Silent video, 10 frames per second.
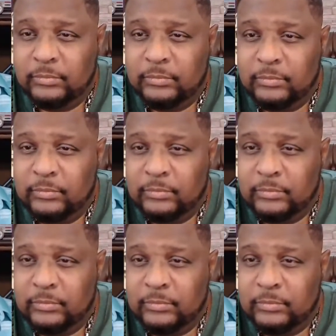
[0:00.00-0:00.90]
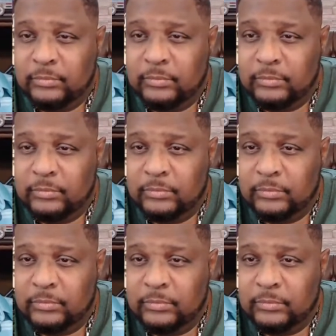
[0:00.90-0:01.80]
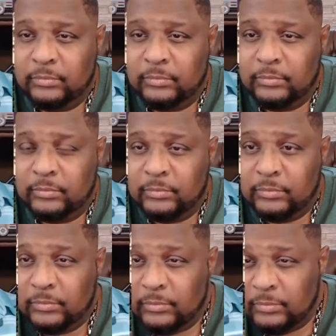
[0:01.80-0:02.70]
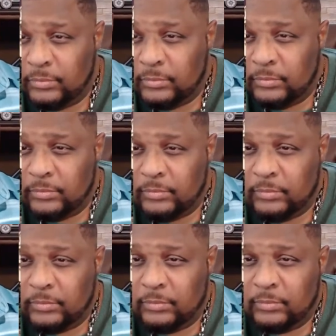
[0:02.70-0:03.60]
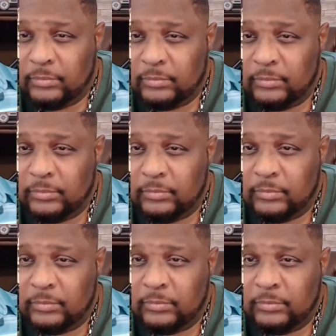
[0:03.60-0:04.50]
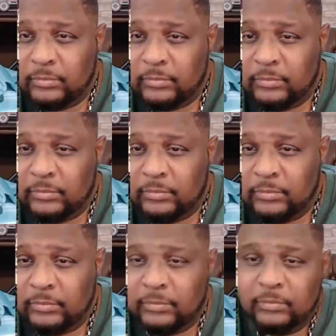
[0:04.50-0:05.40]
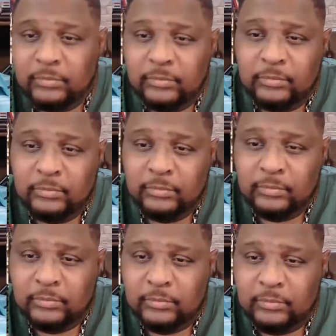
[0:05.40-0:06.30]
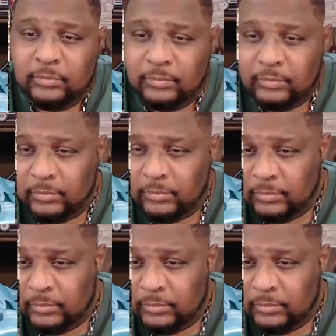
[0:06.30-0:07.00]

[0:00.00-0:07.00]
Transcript: This person isn't speaking.